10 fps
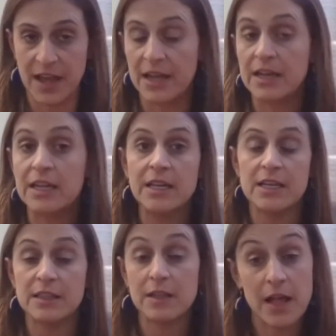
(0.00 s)
that
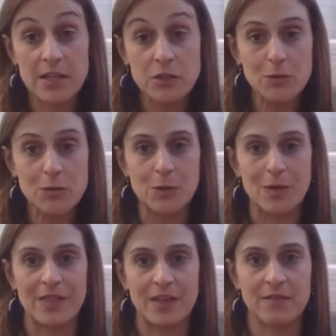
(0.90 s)
in the classroom so
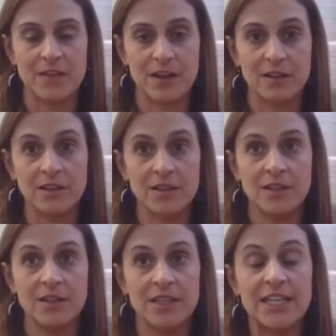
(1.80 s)
that they feel
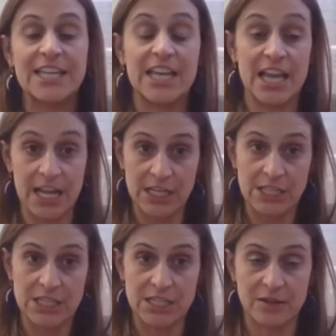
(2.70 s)

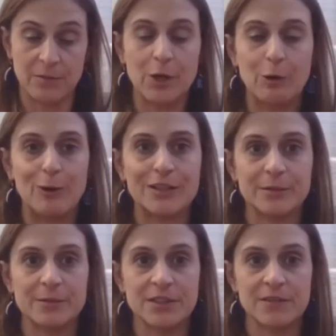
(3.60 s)
engaged. We don't want
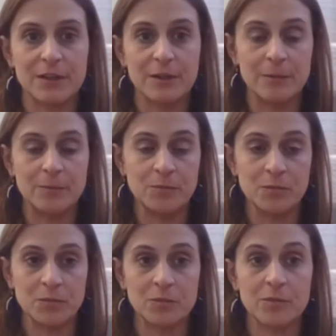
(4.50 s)
them to feel,
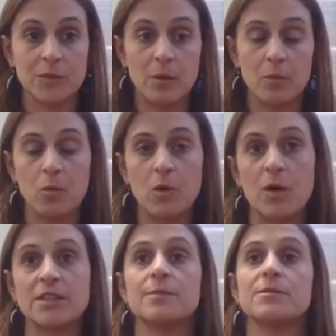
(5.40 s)
we
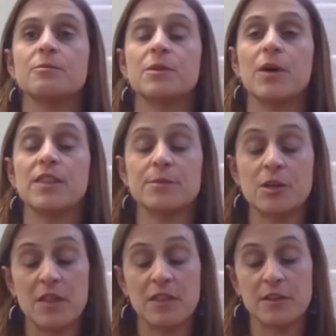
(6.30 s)
want them to
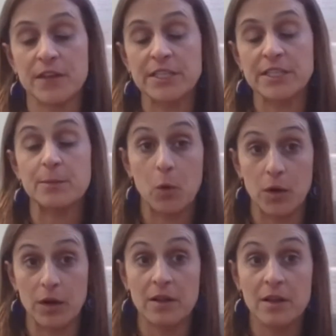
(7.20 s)
know that they're feeling
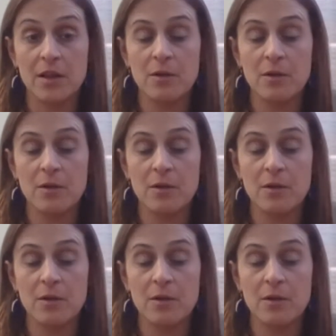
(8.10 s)
supported